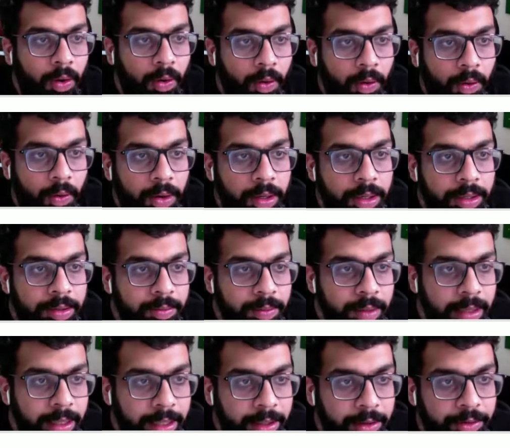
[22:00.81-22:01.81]
All you
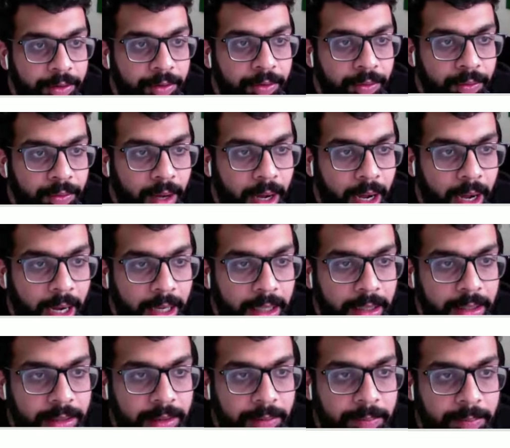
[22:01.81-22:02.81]
need to know are
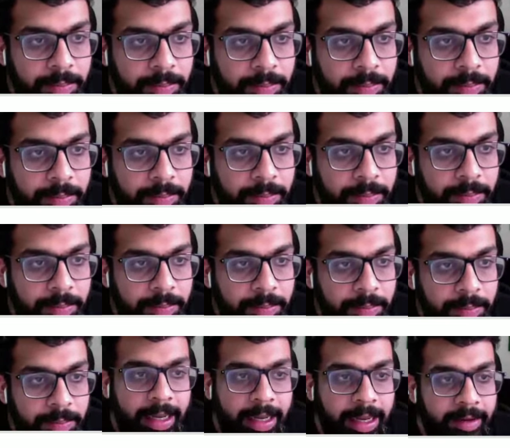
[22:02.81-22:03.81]
the points that
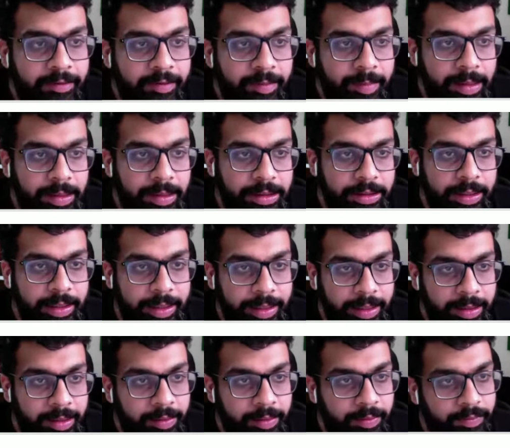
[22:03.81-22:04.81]
I have mentioned
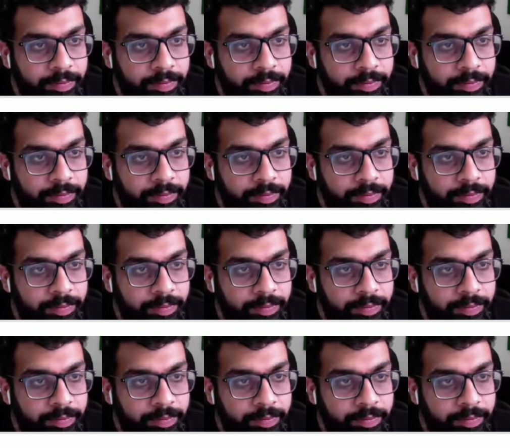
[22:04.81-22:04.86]
here.